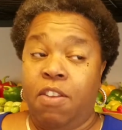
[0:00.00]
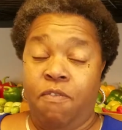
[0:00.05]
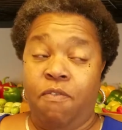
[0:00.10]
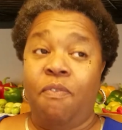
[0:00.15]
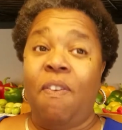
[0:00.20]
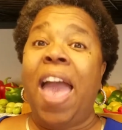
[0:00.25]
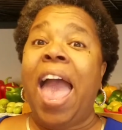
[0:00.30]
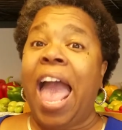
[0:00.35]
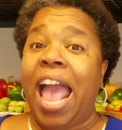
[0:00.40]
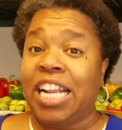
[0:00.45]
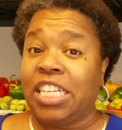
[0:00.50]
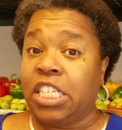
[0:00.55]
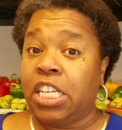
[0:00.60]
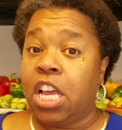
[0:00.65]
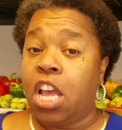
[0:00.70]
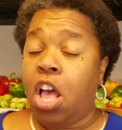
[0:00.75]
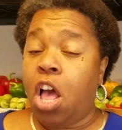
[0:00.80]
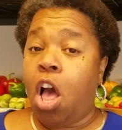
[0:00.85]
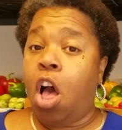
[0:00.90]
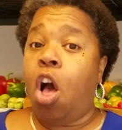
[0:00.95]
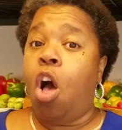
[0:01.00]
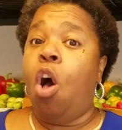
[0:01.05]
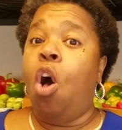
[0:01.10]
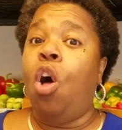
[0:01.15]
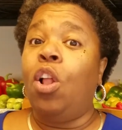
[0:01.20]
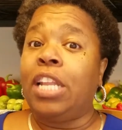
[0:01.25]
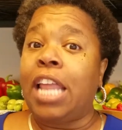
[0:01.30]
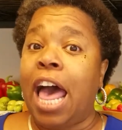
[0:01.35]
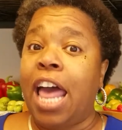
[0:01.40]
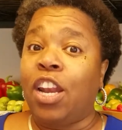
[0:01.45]
In fact, a
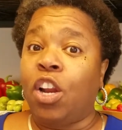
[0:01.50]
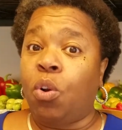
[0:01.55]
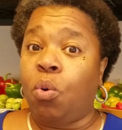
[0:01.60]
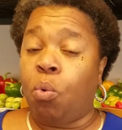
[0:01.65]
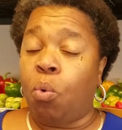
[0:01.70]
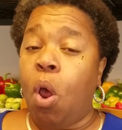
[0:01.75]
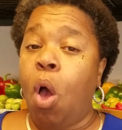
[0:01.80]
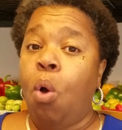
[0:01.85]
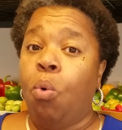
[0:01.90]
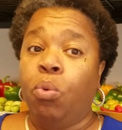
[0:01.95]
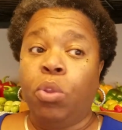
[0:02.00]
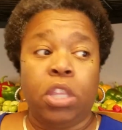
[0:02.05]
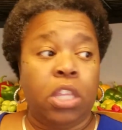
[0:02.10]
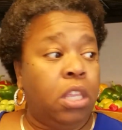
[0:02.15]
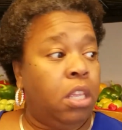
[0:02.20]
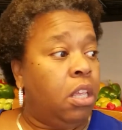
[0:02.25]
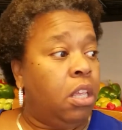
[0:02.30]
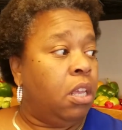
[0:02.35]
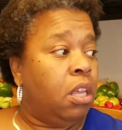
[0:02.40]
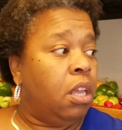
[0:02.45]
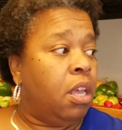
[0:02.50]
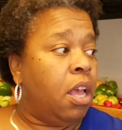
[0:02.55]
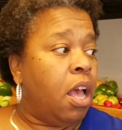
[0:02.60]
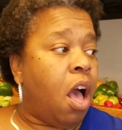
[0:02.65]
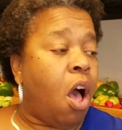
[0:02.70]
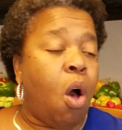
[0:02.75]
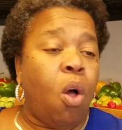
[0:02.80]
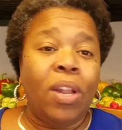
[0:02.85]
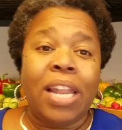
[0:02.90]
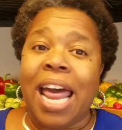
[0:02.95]
whole lot of growth,
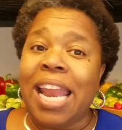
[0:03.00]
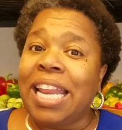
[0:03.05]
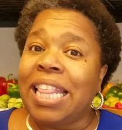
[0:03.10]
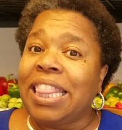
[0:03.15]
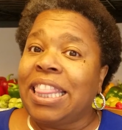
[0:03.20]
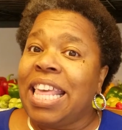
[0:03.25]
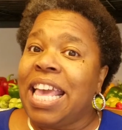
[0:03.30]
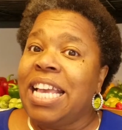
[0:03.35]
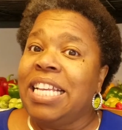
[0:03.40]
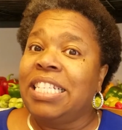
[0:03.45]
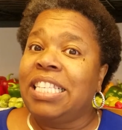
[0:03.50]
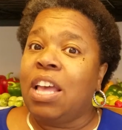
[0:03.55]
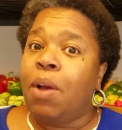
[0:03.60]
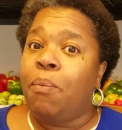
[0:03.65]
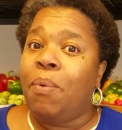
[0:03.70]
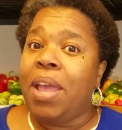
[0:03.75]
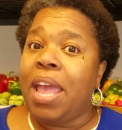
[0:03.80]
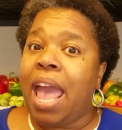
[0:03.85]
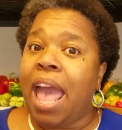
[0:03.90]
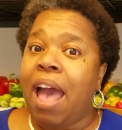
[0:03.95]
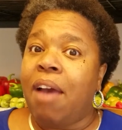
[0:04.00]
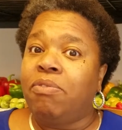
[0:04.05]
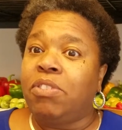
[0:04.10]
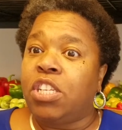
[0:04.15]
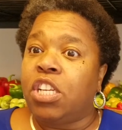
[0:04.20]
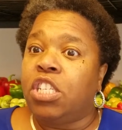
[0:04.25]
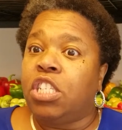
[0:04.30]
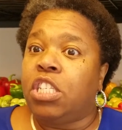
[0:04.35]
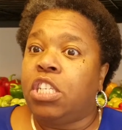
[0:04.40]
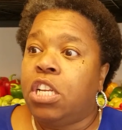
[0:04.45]
a whole lot of things that we have
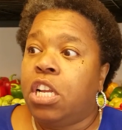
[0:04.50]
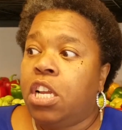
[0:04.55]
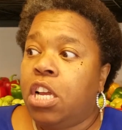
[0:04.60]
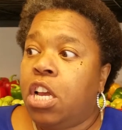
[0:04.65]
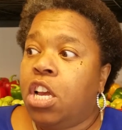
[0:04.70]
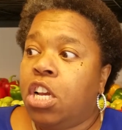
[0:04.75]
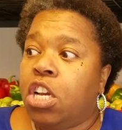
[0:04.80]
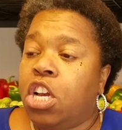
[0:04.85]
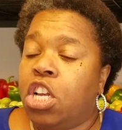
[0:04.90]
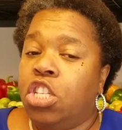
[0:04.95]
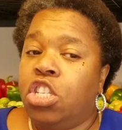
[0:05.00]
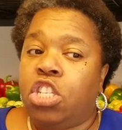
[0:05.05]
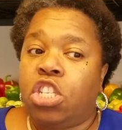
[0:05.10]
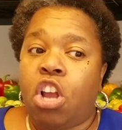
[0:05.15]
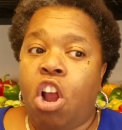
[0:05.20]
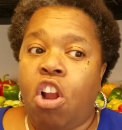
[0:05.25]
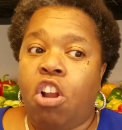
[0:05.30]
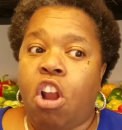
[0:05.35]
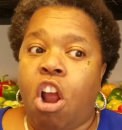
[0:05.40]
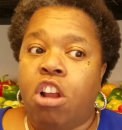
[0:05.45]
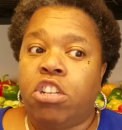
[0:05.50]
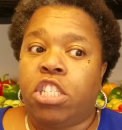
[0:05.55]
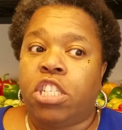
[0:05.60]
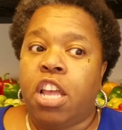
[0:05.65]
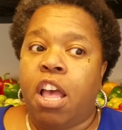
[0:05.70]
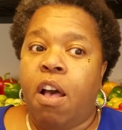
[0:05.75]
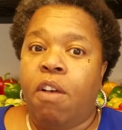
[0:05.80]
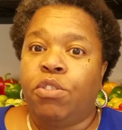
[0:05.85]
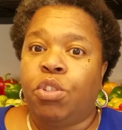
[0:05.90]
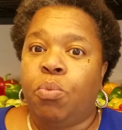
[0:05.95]
to concern
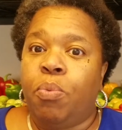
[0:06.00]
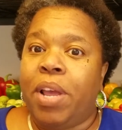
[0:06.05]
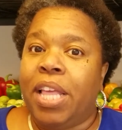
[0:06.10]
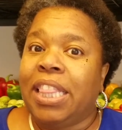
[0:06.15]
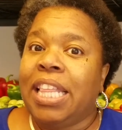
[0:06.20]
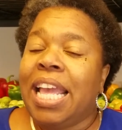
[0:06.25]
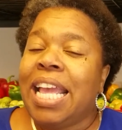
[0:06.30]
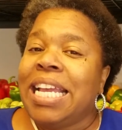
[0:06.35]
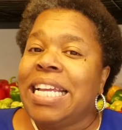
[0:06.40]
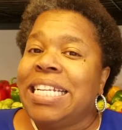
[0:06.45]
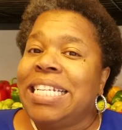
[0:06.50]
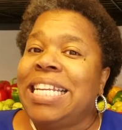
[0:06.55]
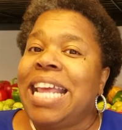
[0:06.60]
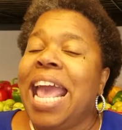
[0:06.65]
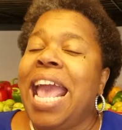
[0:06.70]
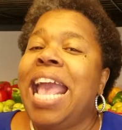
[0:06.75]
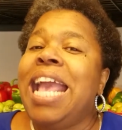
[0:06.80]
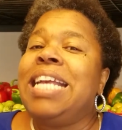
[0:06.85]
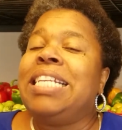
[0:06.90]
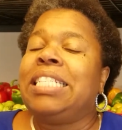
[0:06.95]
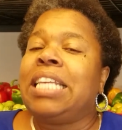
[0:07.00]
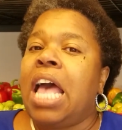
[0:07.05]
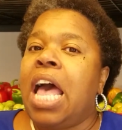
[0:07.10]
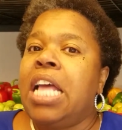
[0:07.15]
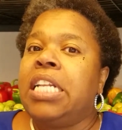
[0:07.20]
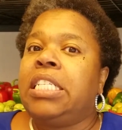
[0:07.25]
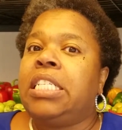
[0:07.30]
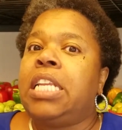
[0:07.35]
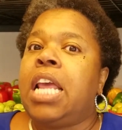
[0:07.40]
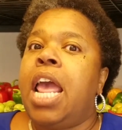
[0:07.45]
ourselves with takes
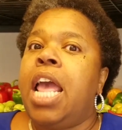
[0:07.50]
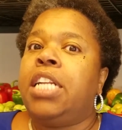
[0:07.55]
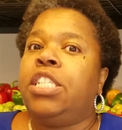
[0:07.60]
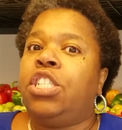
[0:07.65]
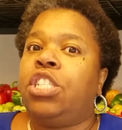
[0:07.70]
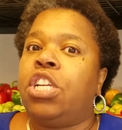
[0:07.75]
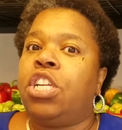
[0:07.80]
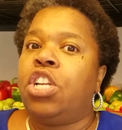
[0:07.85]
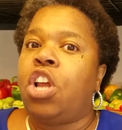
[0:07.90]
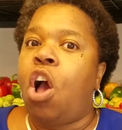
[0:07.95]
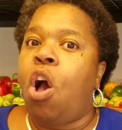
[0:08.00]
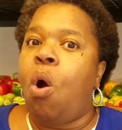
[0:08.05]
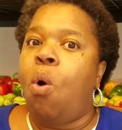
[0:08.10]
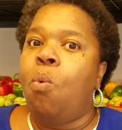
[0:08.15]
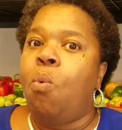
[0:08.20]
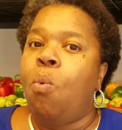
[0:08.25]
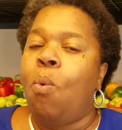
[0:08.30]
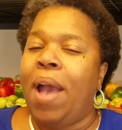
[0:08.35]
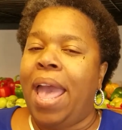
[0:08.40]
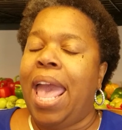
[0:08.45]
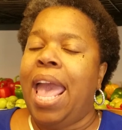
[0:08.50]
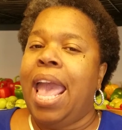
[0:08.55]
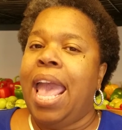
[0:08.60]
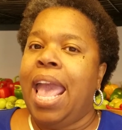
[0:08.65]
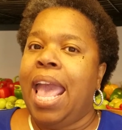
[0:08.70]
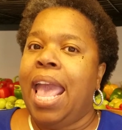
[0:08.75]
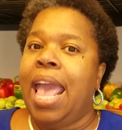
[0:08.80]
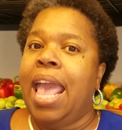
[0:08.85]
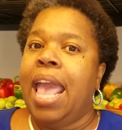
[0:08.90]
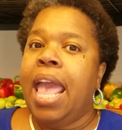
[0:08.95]
attention
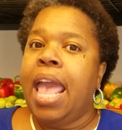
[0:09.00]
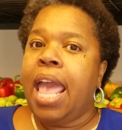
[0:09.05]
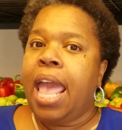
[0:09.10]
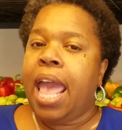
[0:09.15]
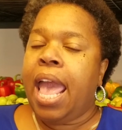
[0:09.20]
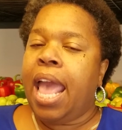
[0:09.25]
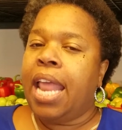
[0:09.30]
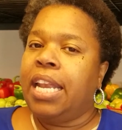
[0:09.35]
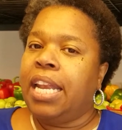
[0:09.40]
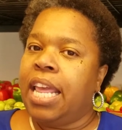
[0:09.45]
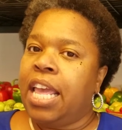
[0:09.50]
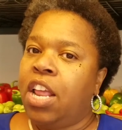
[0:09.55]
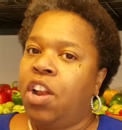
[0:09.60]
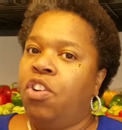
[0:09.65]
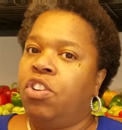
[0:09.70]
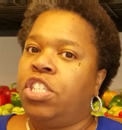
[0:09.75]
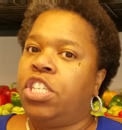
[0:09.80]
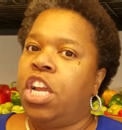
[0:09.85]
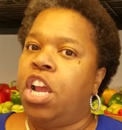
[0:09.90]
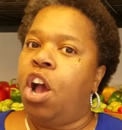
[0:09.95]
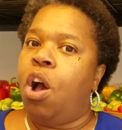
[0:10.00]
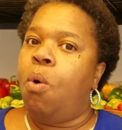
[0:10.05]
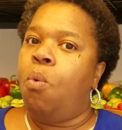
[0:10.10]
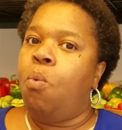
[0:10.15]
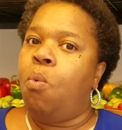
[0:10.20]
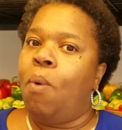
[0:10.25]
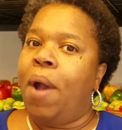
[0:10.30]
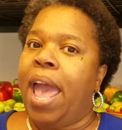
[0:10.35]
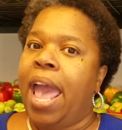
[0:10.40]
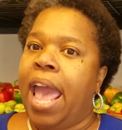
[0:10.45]
away and energy
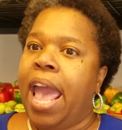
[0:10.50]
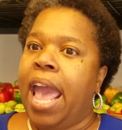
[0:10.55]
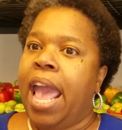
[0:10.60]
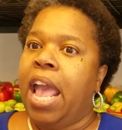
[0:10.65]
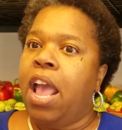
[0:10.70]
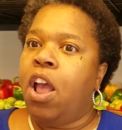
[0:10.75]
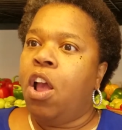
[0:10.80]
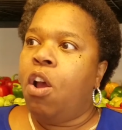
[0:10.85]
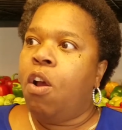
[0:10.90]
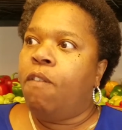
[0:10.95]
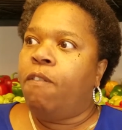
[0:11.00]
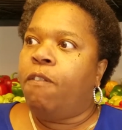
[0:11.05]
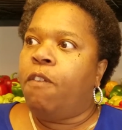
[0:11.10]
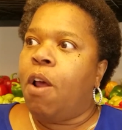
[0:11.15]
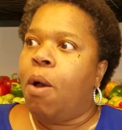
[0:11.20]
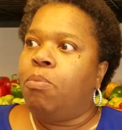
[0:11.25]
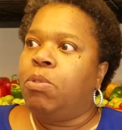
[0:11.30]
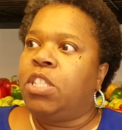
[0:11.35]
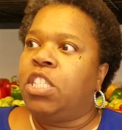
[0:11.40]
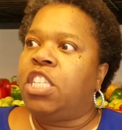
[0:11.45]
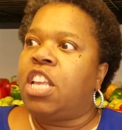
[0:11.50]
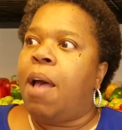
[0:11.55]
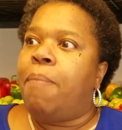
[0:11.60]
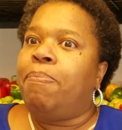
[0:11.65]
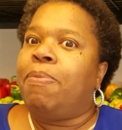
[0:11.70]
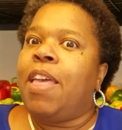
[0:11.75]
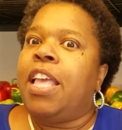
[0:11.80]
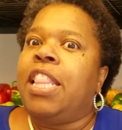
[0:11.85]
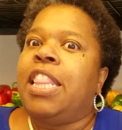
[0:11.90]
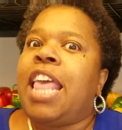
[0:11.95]
away from
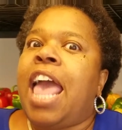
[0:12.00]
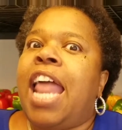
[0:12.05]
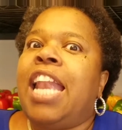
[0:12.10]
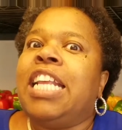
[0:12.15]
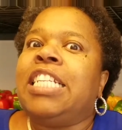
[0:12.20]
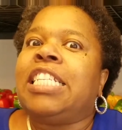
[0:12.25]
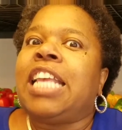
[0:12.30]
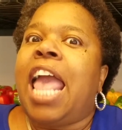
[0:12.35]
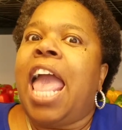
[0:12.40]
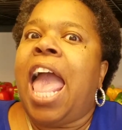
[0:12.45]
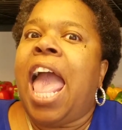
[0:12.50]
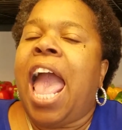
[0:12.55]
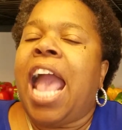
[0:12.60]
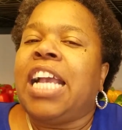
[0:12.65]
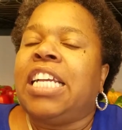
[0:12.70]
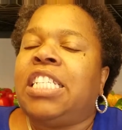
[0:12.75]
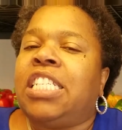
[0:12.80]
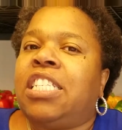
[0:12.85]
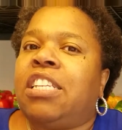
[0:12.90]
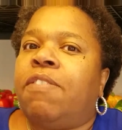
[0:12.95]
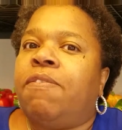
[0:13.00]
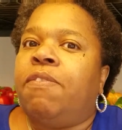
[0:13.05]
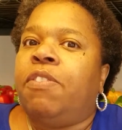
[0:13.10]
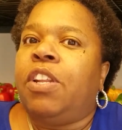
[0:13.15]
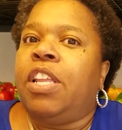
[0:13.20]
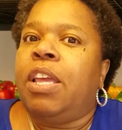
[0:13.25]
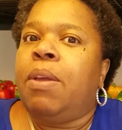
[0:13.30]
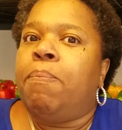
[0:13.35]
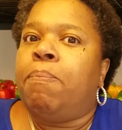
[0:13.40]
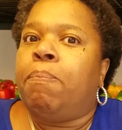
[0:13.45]
something that is
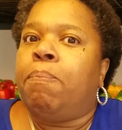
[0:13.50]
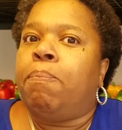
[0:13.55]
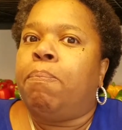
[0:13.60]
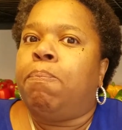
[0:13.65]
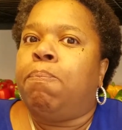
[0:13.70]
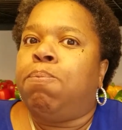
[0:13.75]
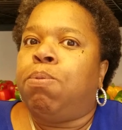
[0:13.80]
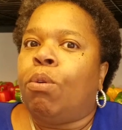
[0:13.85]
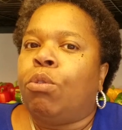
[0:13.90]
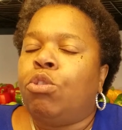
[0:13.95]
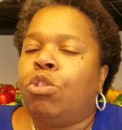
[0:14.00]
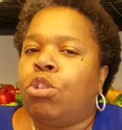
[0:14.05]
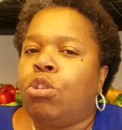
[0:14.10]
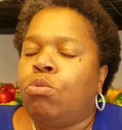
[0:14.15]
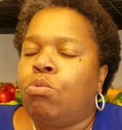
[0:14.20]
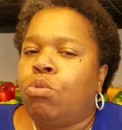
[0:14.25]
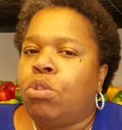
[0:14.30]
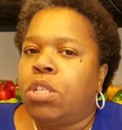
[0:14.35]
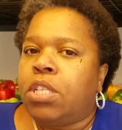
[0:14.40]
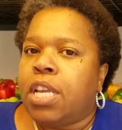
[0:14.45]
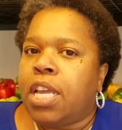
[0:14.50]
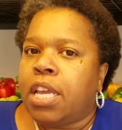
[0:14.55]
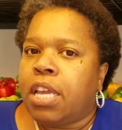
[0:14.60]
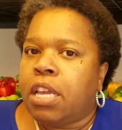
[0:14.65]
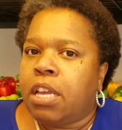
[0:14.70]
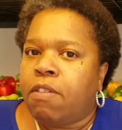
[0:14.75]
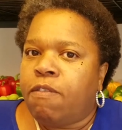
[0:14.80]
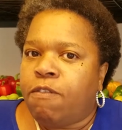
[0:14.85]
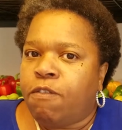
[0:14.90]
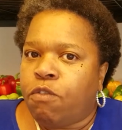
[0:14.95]
actively
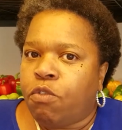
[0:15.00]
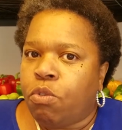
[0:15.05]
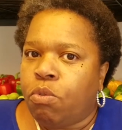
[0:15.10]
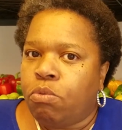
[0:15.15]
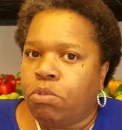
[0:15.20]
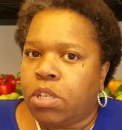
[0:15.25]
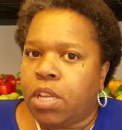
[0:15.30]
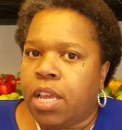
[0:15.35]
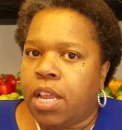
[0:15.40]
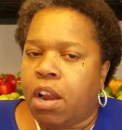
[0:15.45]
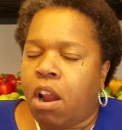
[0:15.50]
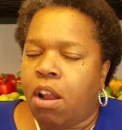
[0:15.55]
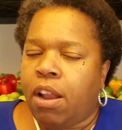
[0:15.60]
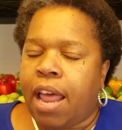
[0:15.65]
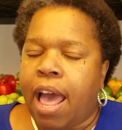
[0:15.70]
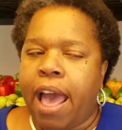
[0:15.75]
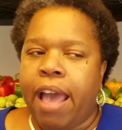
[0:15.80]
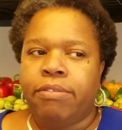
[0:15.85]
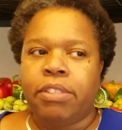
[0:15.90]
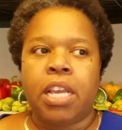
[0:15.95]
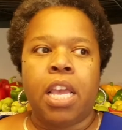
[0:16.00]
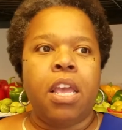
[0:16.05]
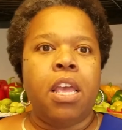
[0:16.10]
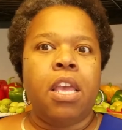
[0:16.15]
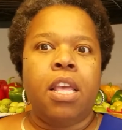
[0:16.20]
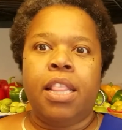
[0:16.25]
producing fruit in our lives.